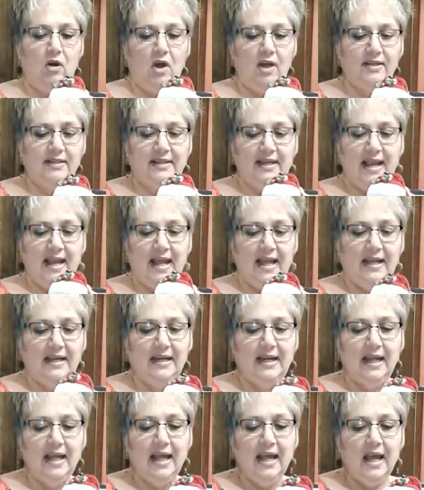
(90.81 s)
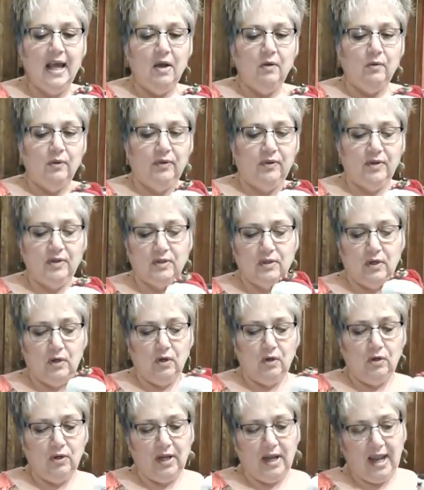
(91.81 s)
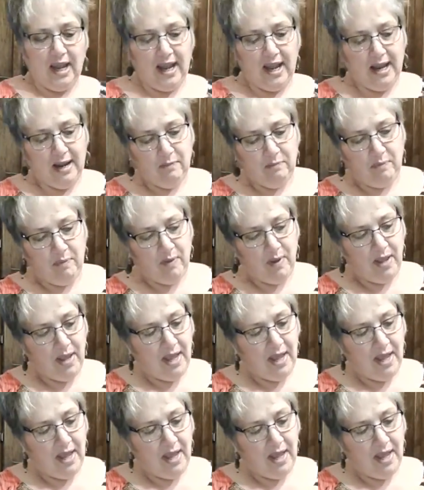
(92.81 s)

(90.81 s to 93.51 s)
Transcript: Claus head with his little cape